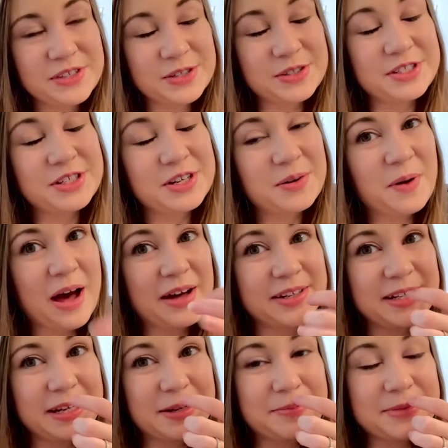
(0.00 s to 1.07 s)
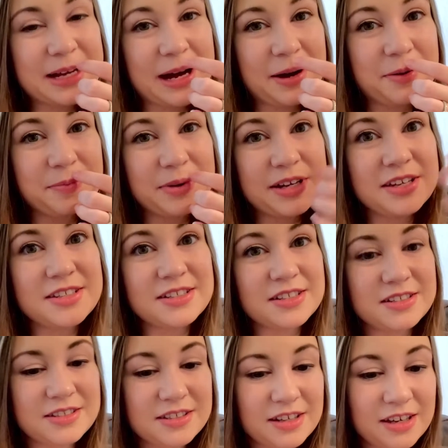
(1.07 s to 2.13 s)
So it took a while to get him down, but he's
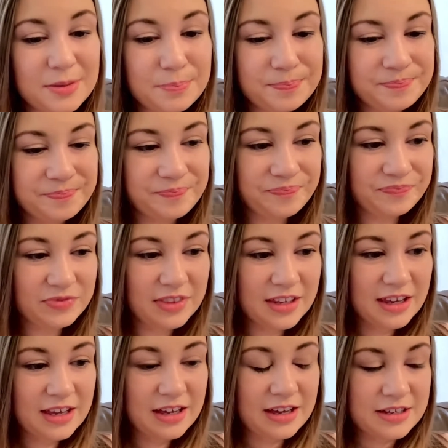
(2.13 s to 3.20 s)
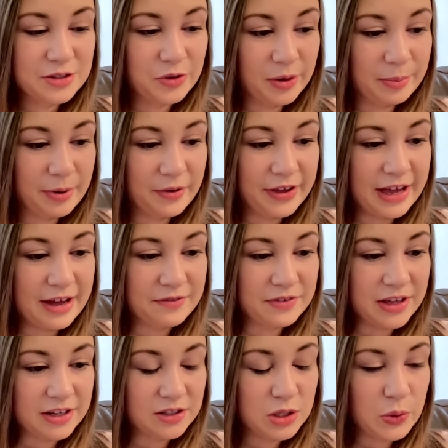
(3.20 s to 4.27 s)
asleep, so I probably have
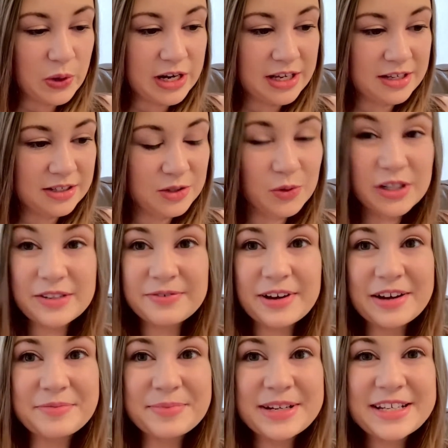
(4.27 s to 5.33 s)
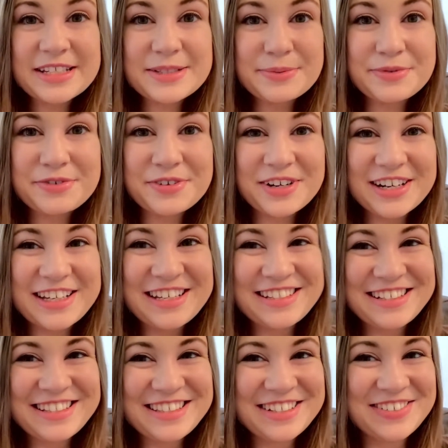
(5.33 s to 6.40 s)
like twenty, twenty-five minutes before
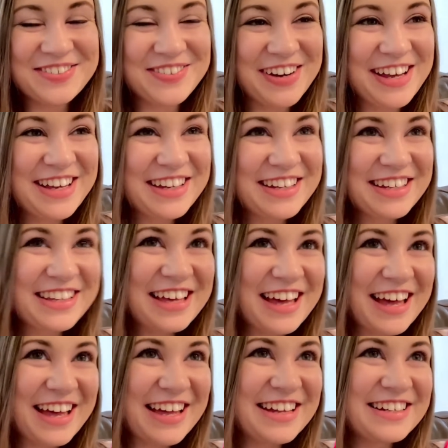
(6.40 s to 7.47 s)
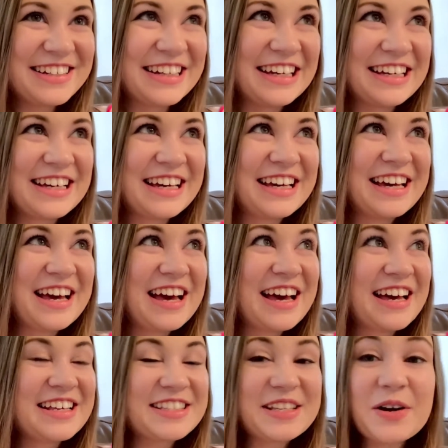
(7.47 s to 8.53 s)
he's awake again.
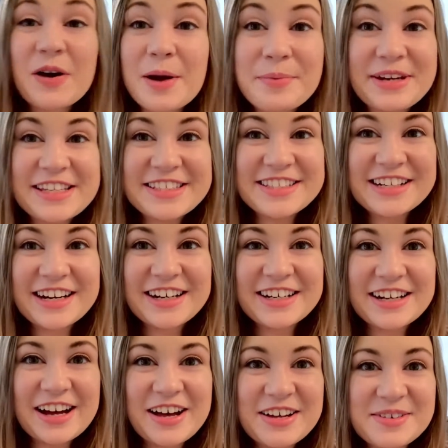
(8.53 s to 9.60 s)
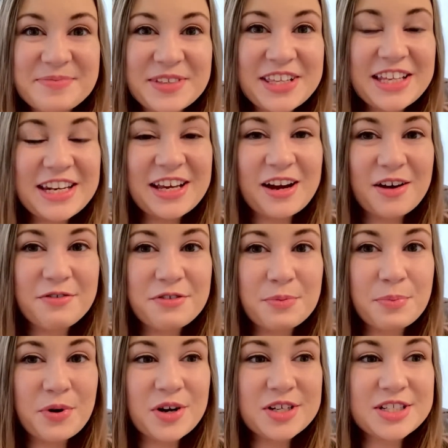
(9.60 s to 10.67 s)
So I'm gonna start um, cleaning off the
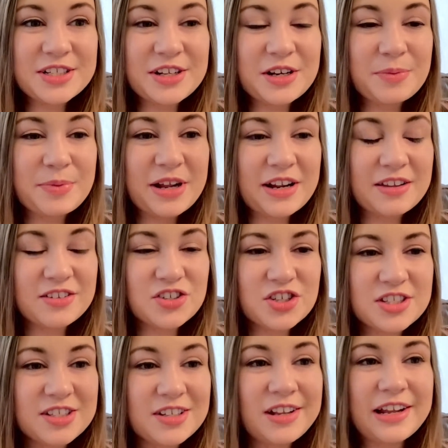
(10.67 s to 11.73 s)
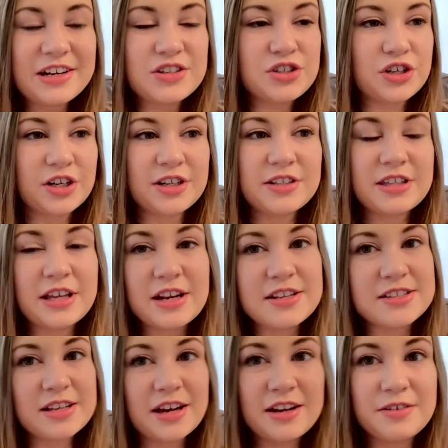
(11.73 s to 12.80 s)
porch a little bit. There's just a lot of dirt that
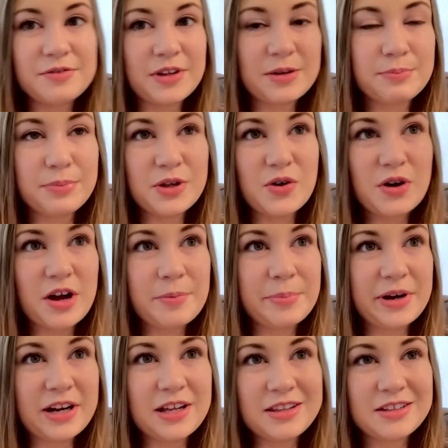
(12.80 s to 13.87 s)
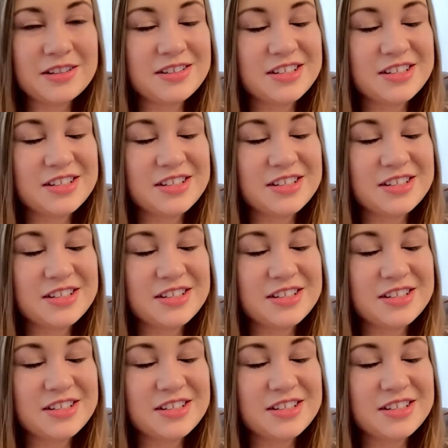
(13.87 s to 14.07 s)
has kind of like blown up on it.